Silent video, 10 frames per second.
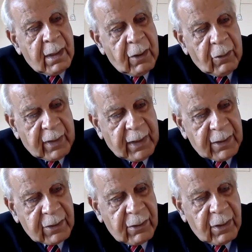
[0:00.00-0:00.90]
Okay,
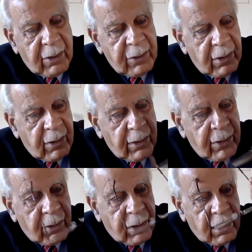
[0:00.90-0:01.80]
so now you all
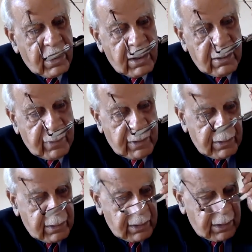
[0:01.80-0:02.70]
know all about